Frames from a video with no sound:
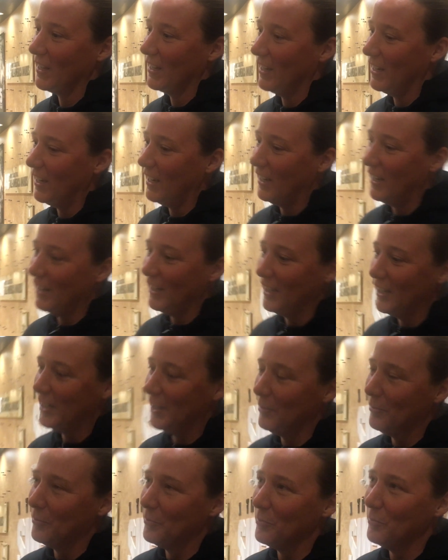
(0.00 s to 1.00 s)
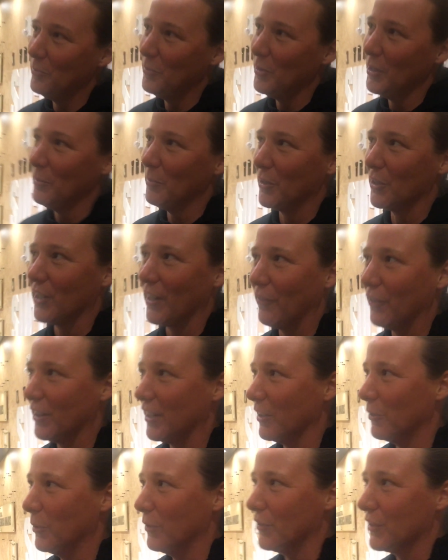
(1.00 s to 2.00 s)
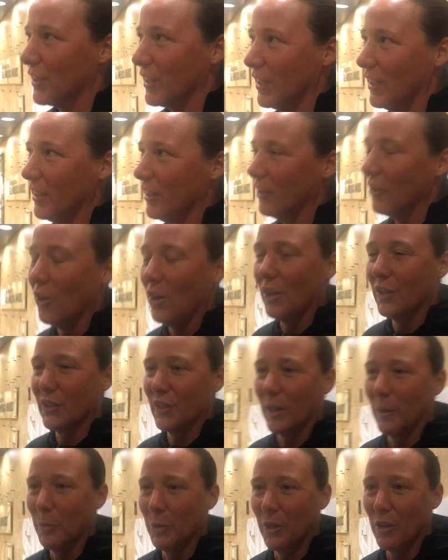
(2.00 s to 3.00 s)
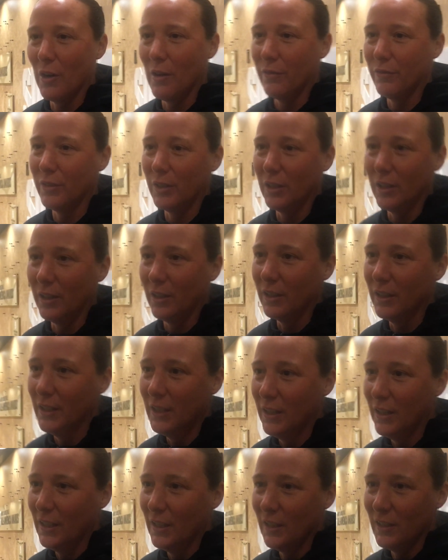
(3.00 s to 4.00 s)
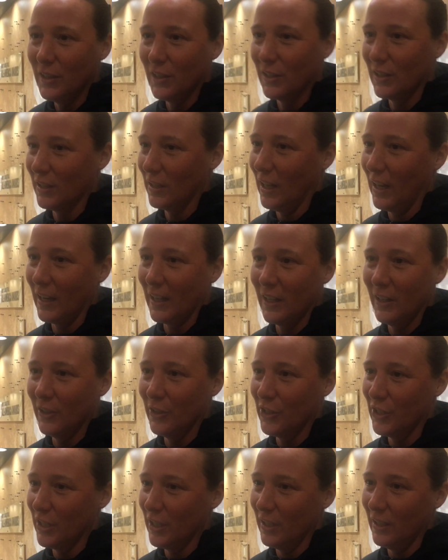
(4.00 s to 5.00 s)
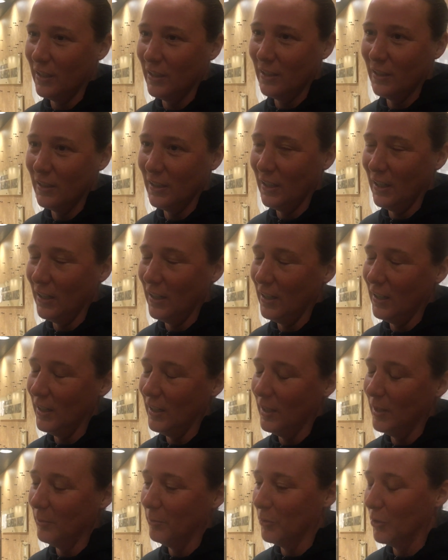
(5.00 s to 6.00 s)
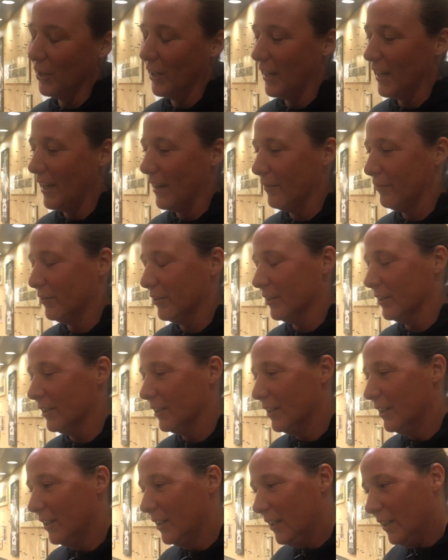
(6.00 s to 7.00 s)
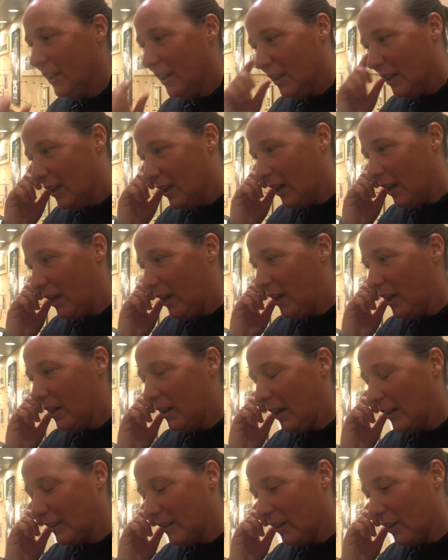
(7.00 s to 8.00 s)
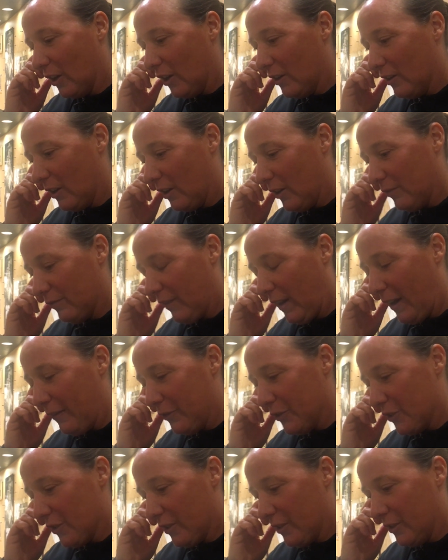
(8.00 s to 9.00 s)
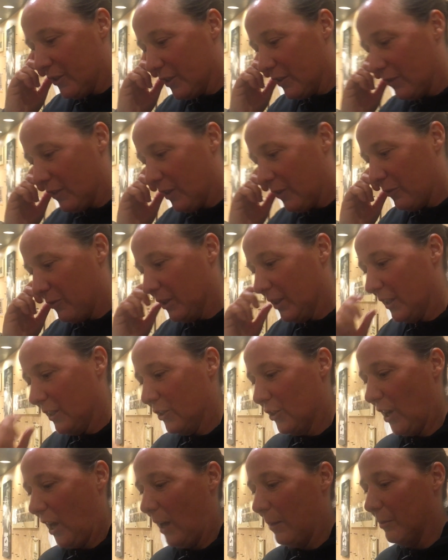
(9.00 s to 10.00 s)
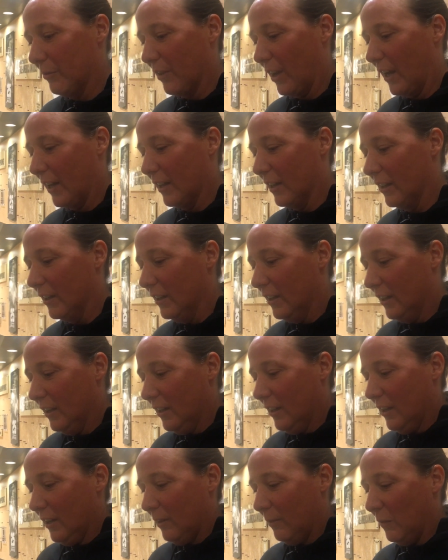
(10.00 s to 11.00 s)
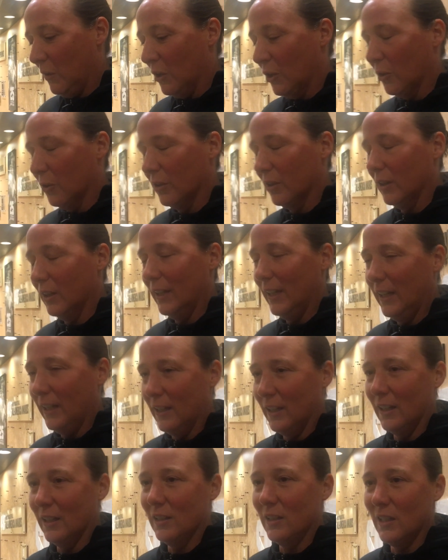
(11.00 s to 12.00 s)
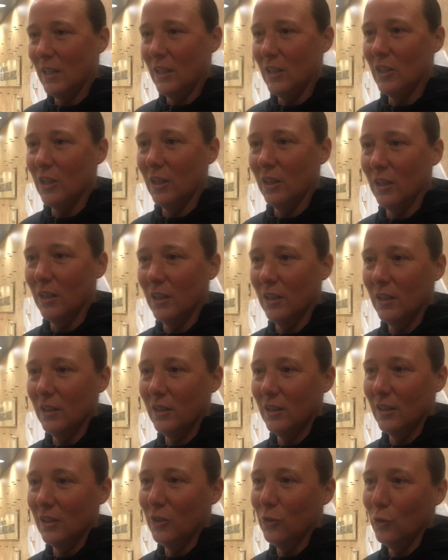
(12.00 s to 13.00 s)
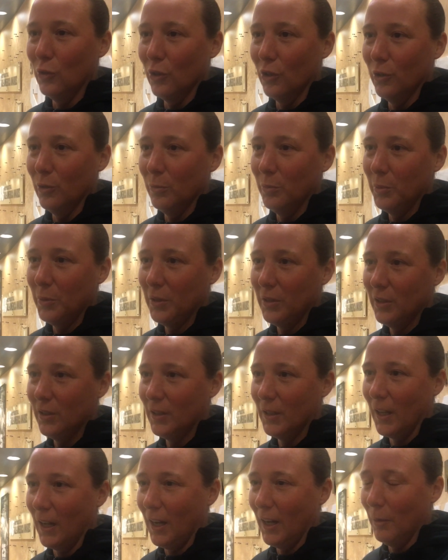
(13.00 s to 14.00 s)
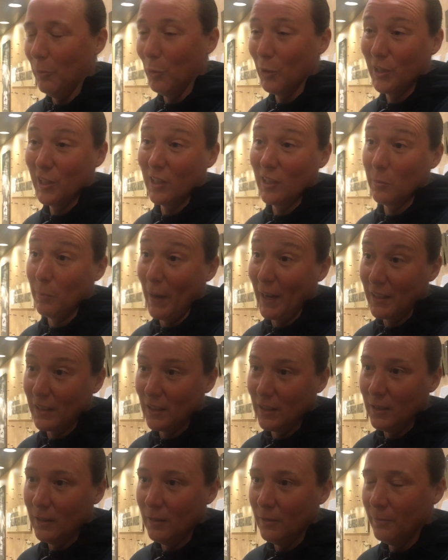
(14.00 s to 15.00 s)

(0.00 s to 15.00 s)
Um, pretty much everything we've seen, you know, all summer, all fall, just a lot of energy, um, great effort. Uh, I think our, our five returners have done a really good job of kind of, you know, leading and teaching the, the new group um, what's expected.